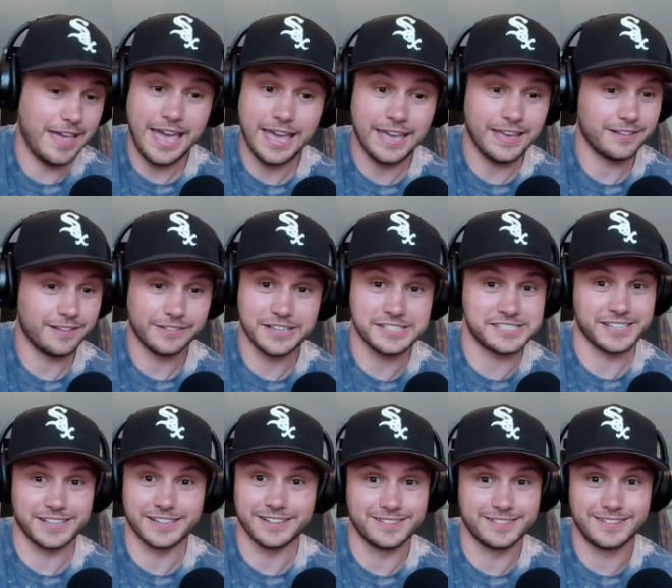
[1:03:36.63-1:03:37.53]
it, hey,
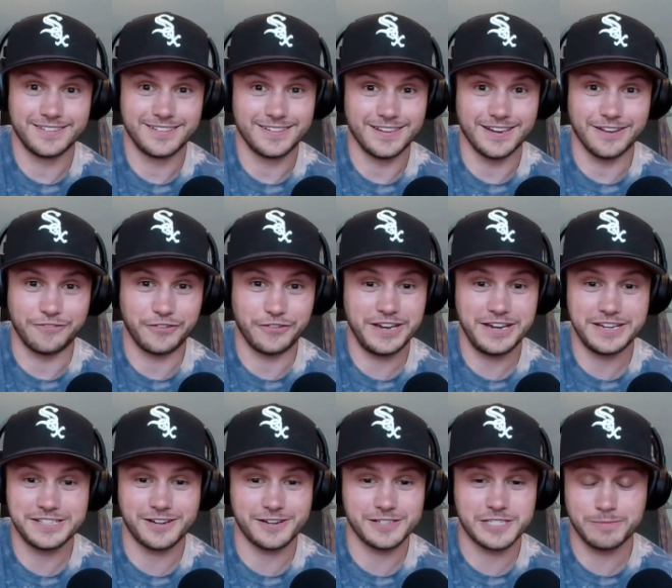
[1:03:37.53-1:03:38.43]
listen, if we
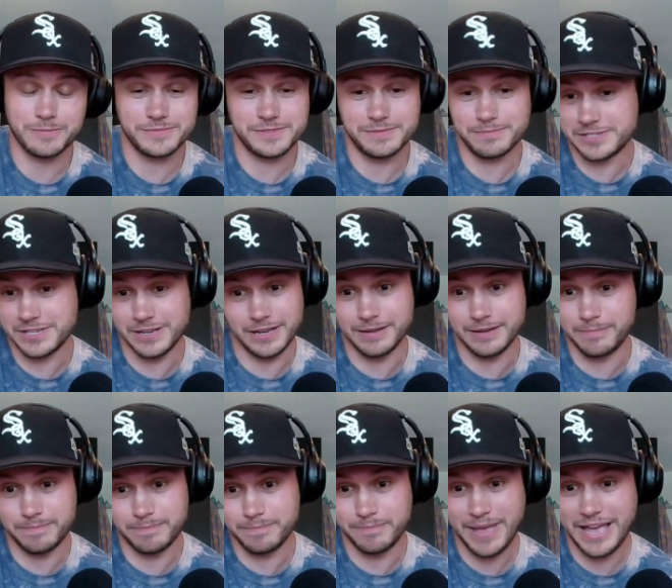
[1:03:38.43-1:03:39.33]
need to start
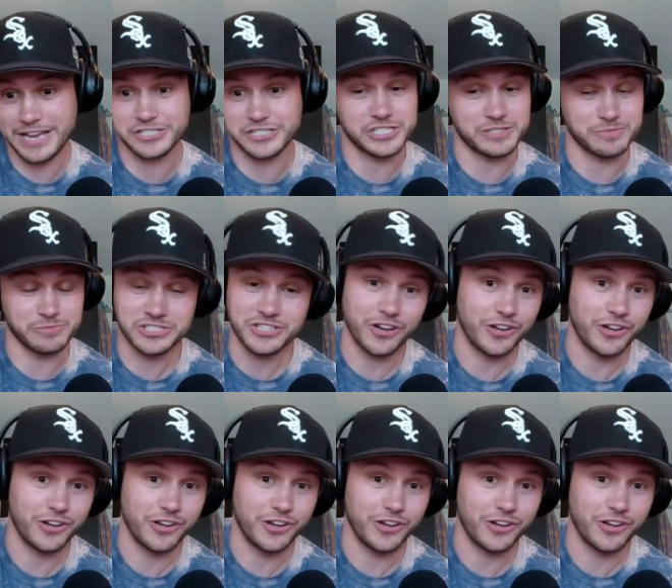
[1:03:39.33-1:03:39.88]
uh, bashing some